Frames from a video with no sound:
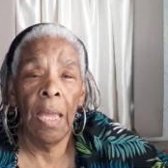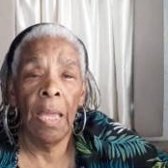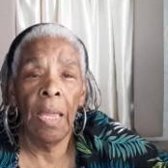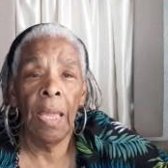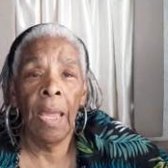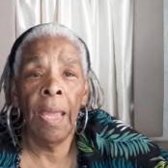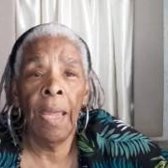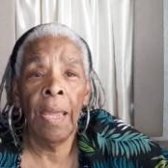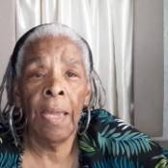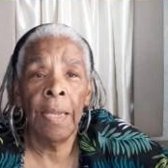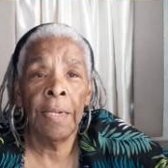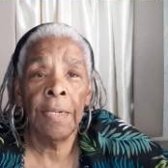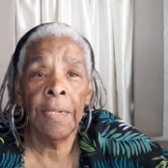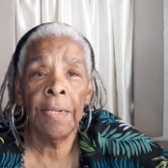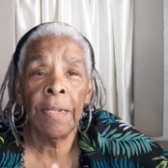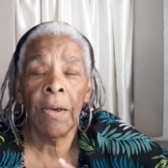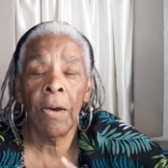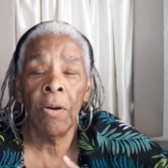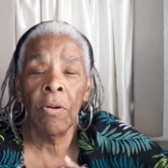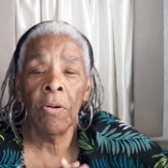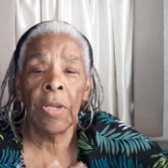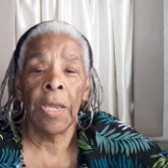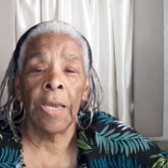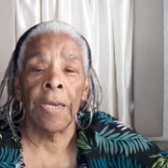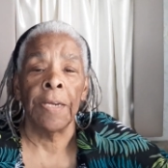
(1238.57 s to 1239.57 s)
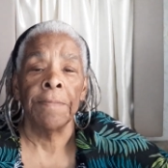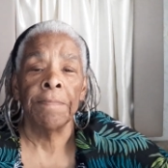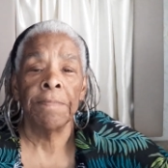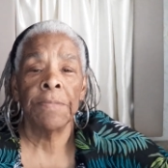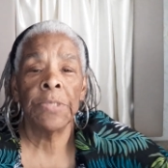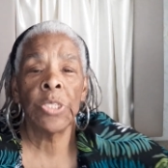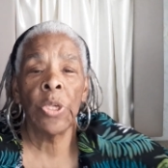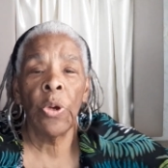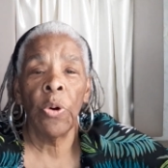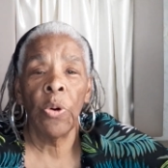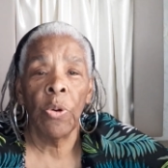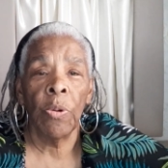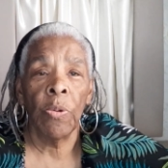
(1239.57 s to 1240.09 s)
And, okay,
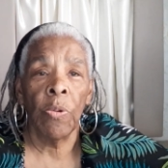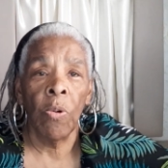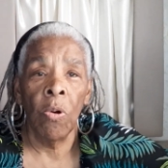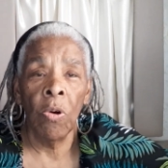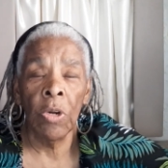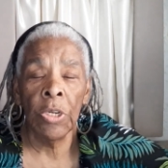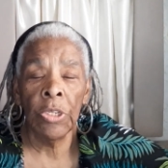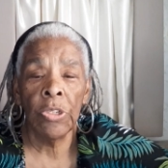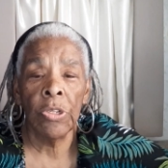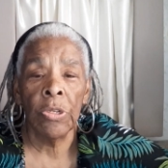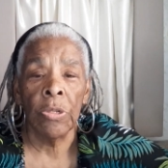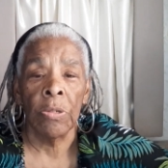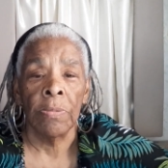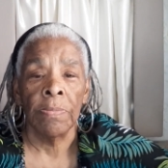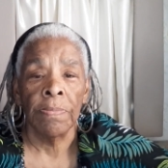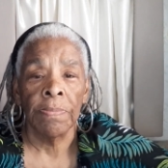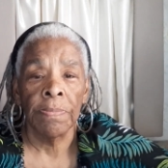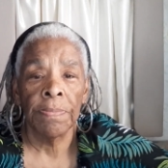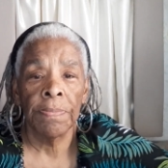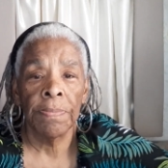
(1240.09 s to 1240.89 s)
so on to,